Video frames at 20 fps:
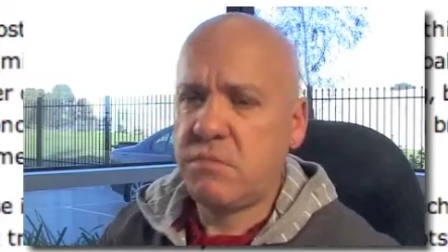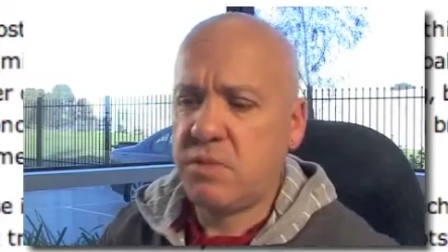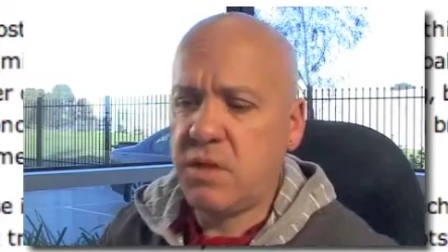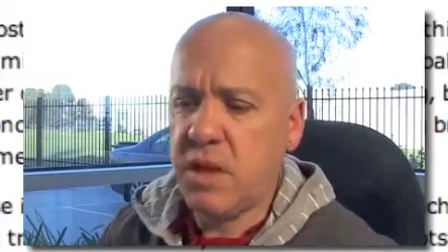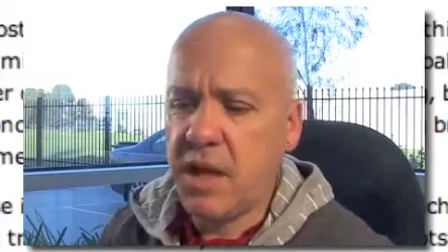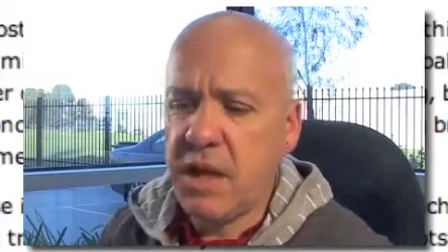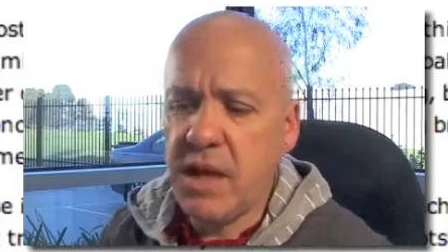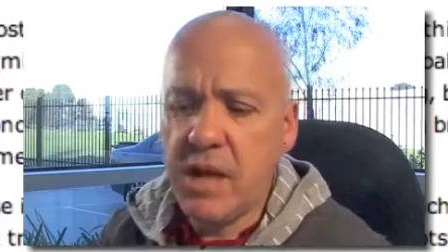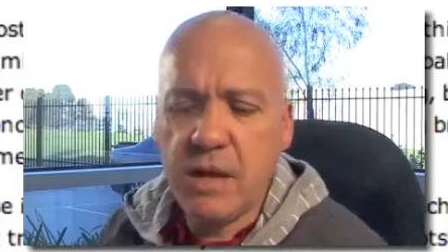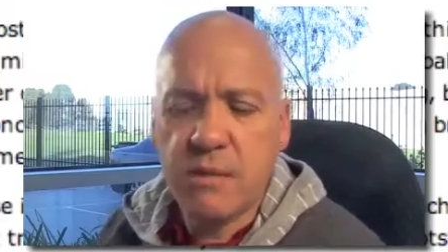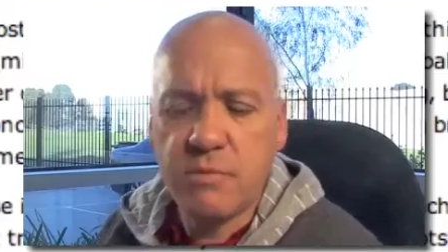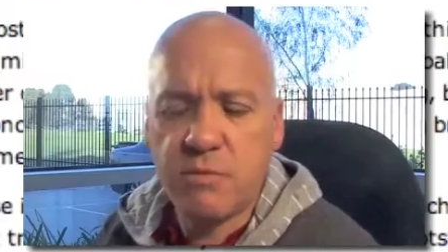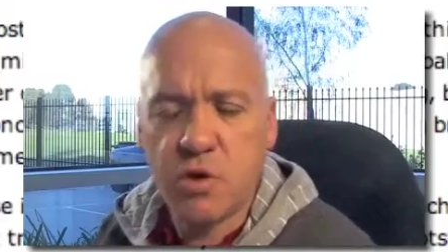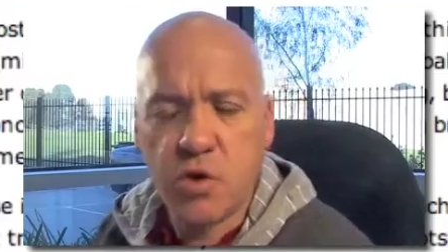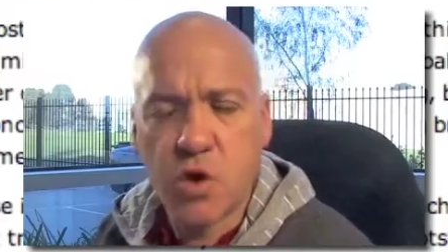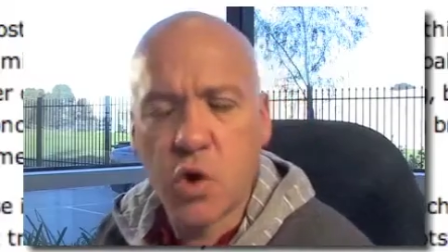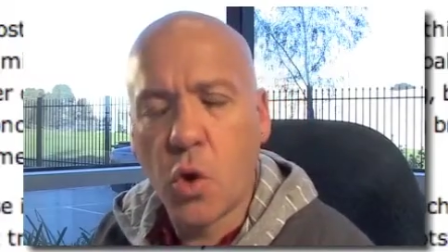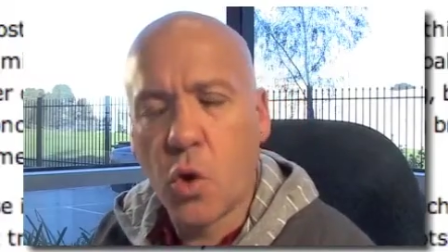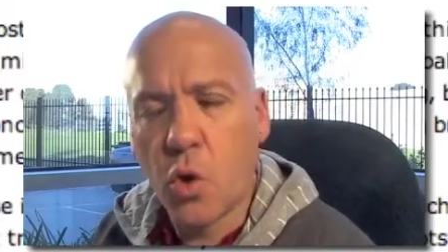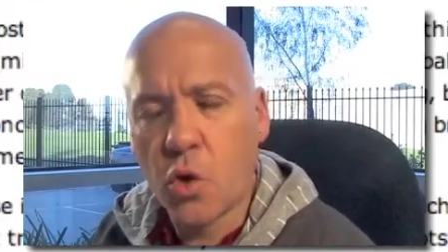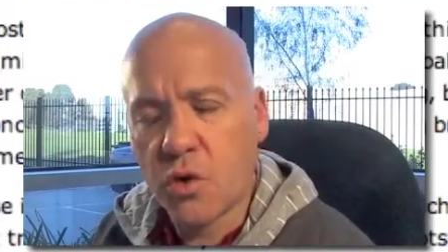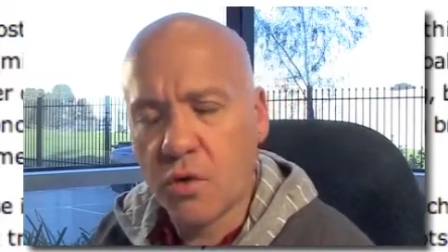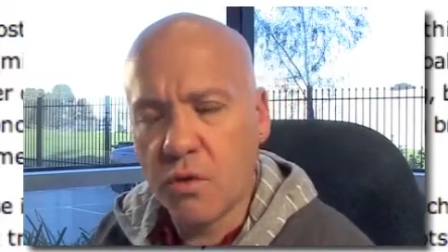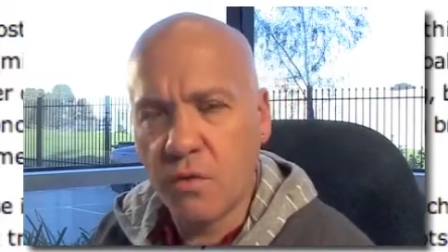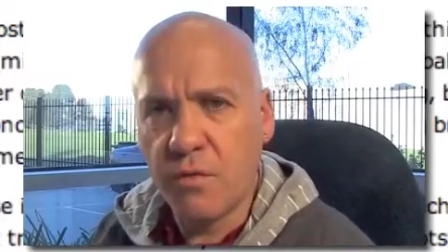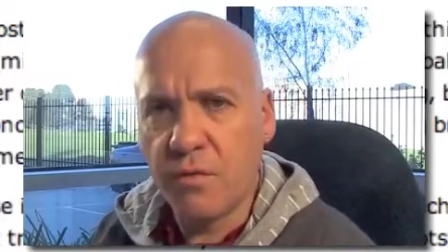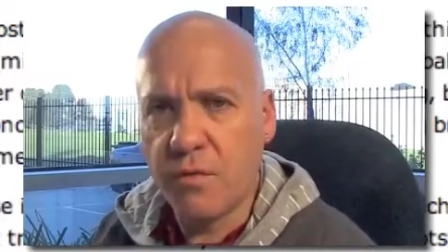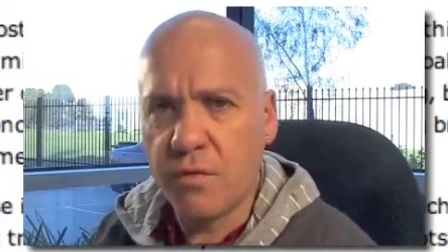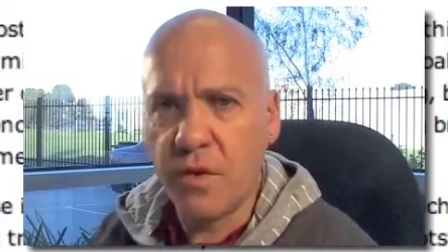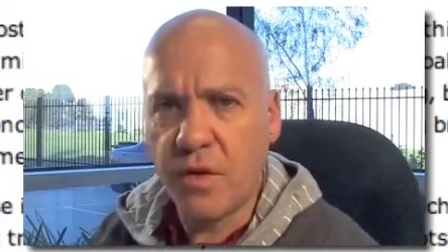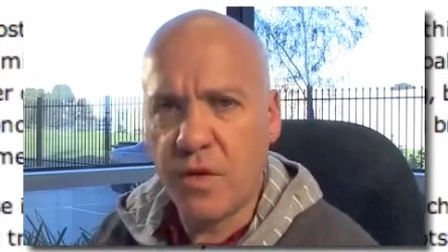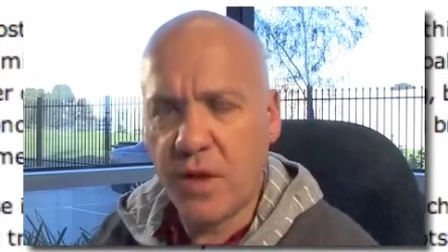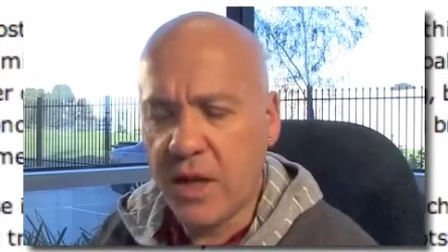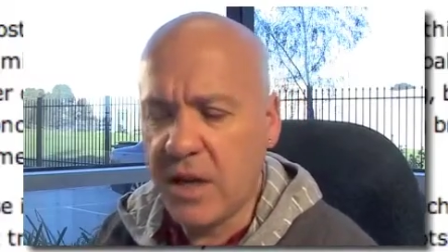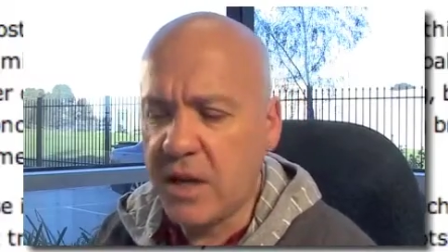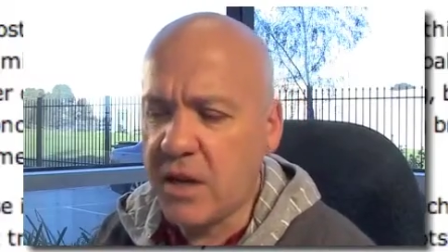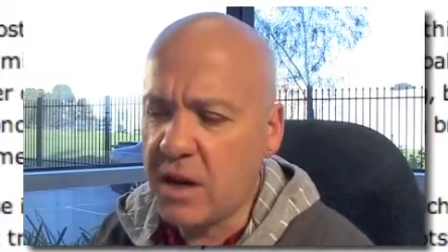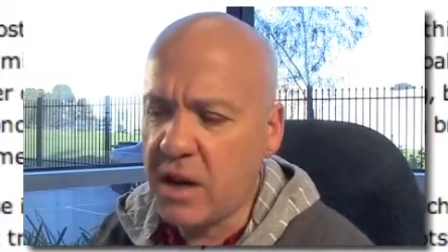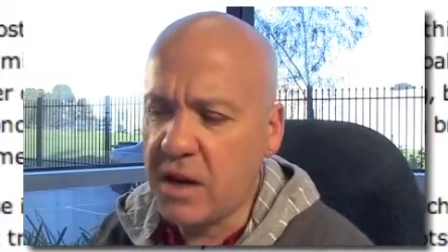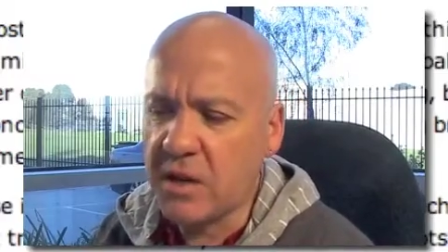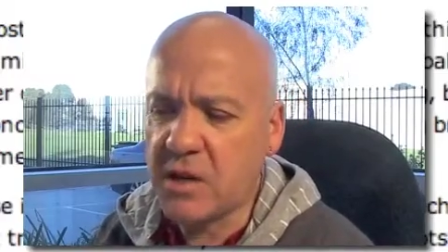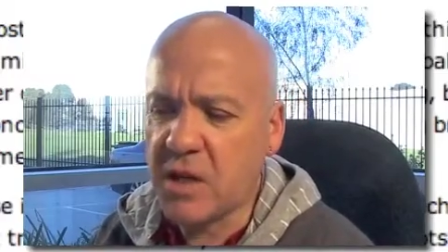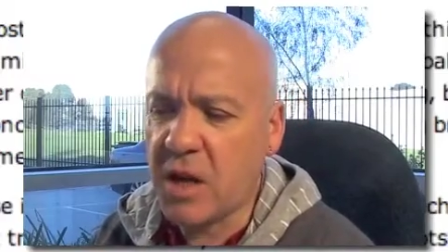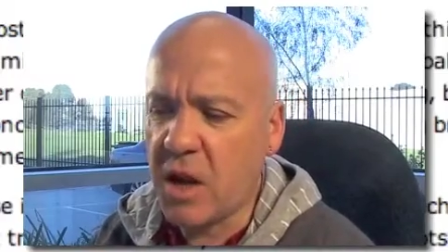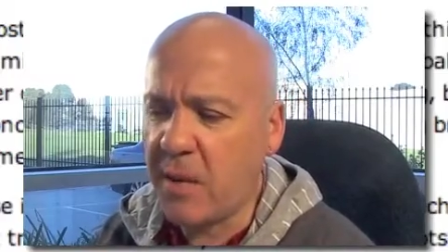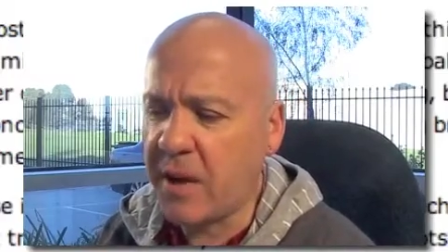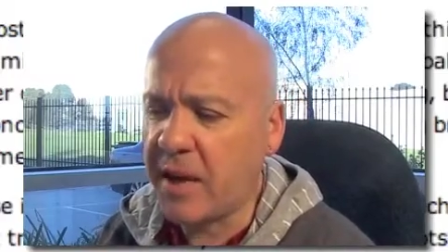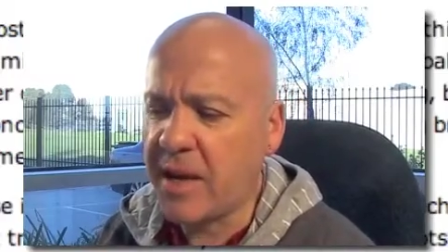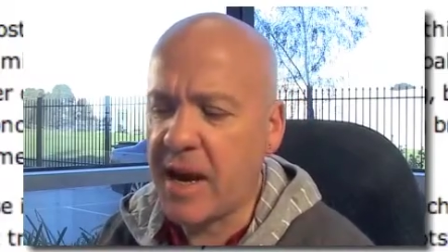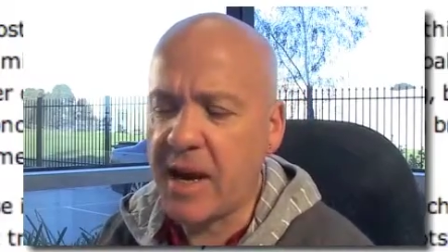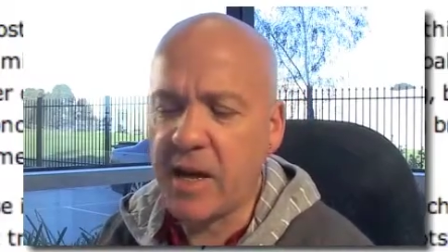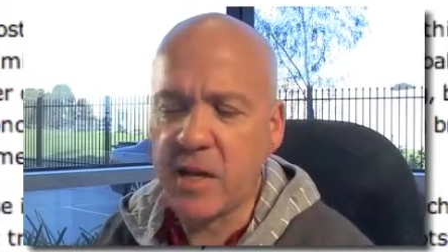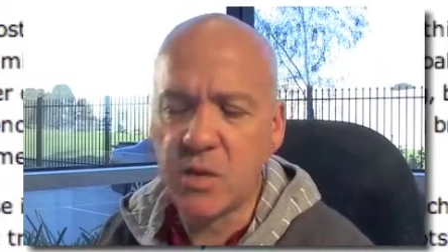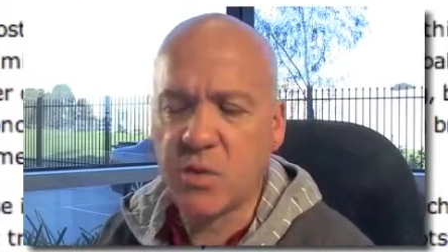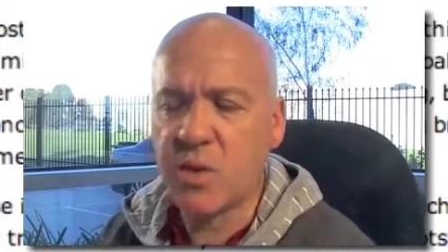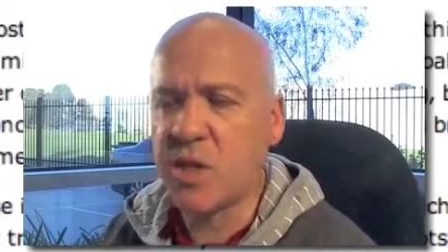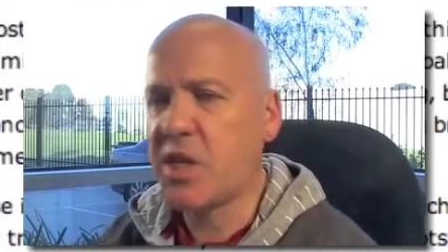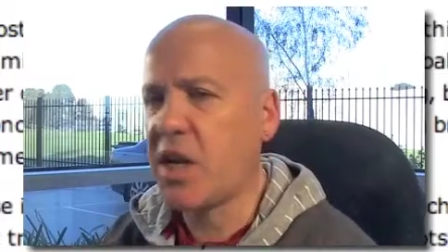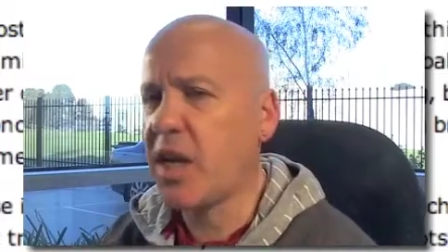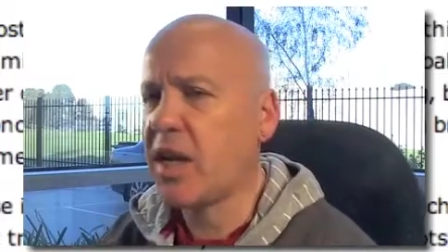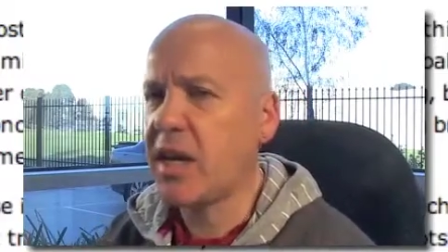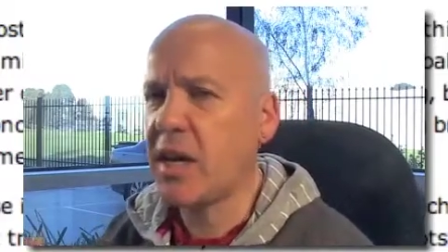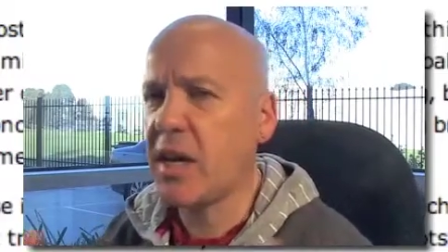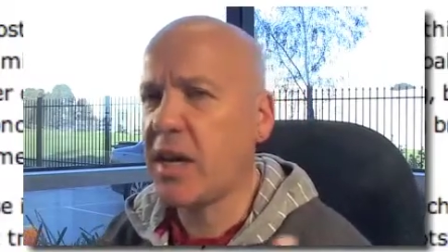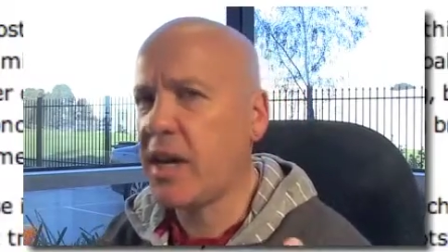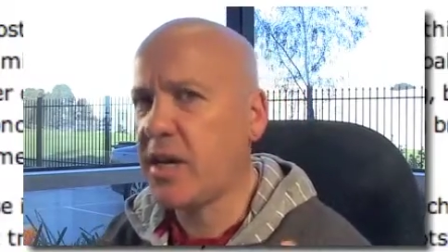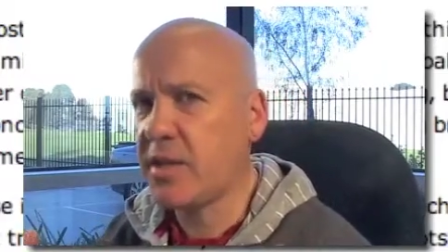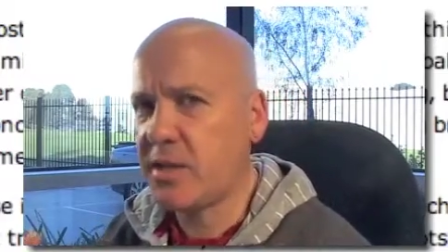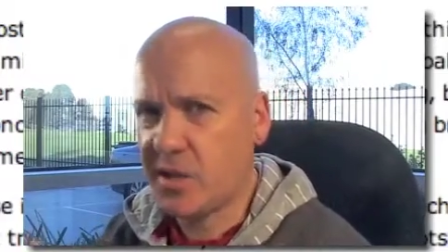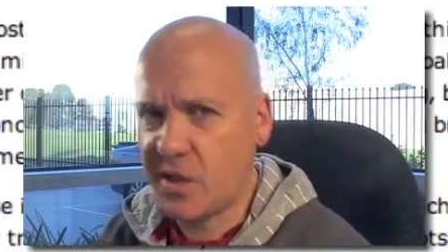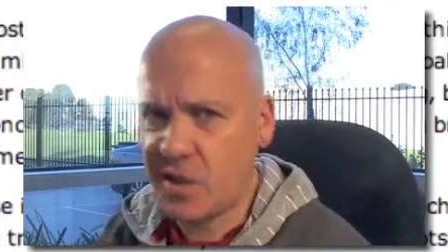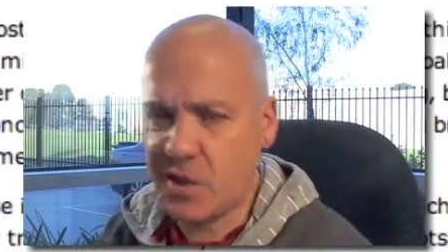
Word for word: the talk of the internet slowing down is ridiculous.